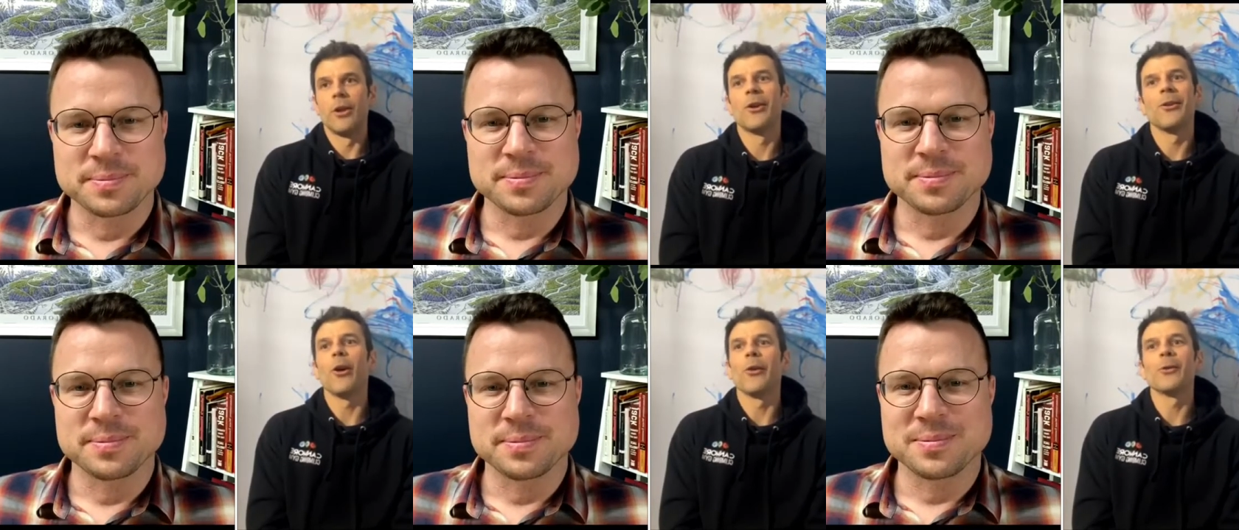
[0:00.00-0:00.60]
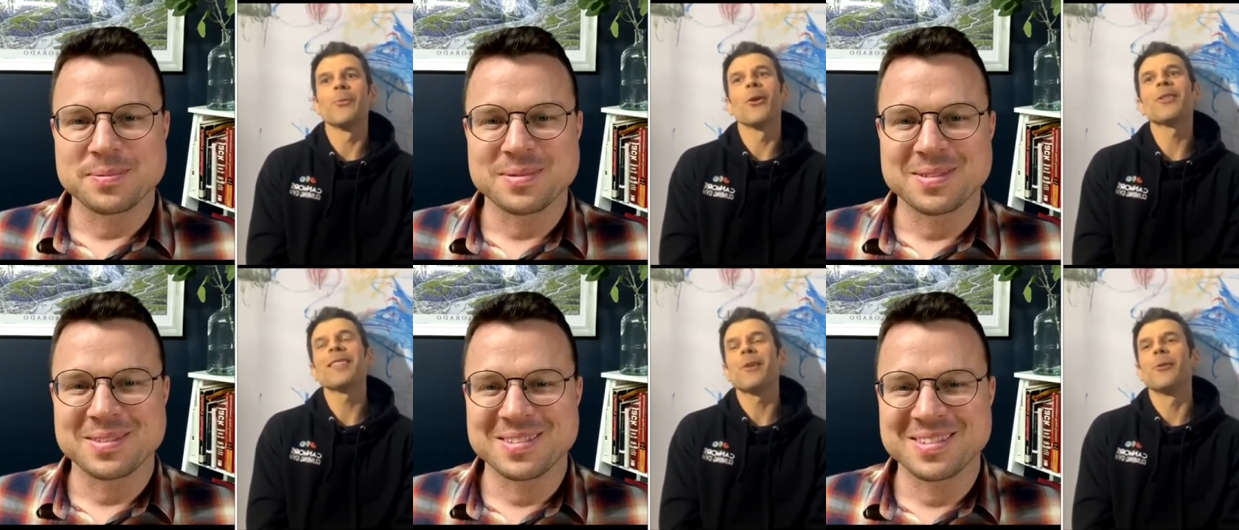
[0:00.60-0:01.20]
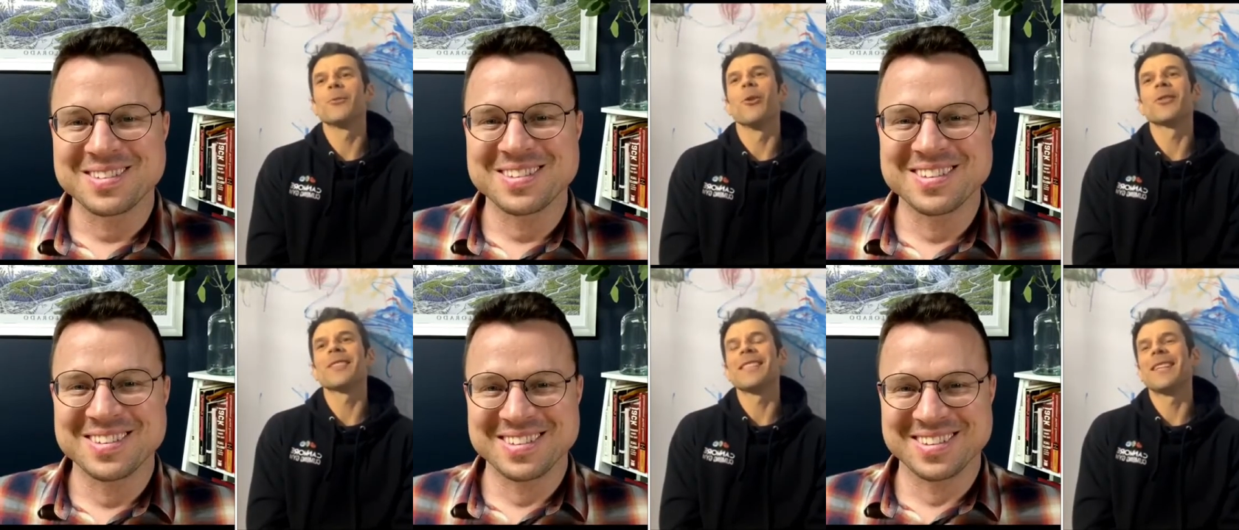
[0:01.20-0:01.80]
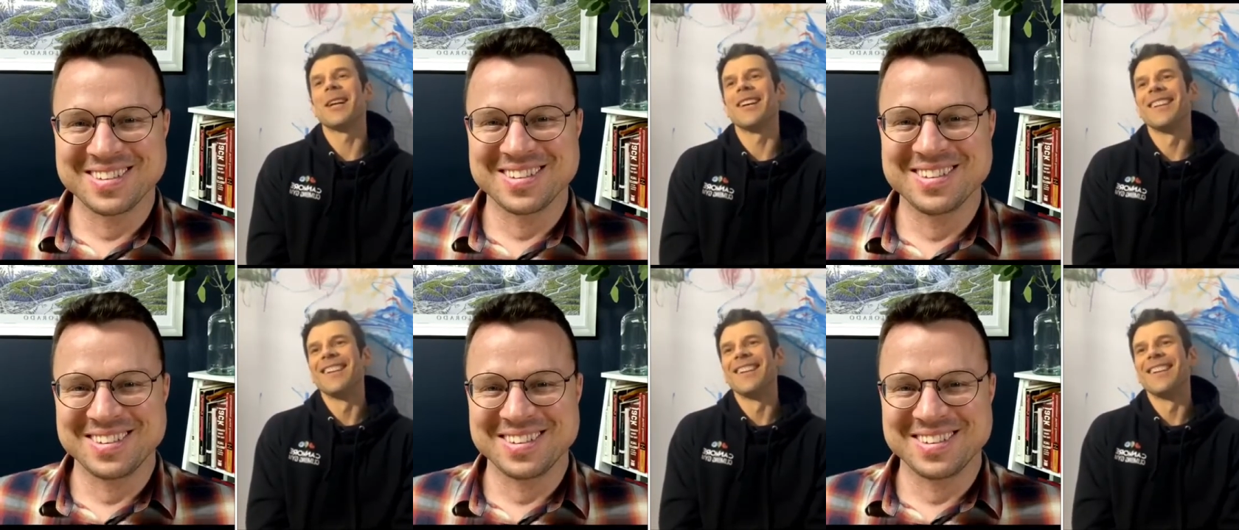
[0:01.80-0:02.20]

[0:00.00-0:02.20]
Speaker 1: no, it was mostly it was mostly. Uh,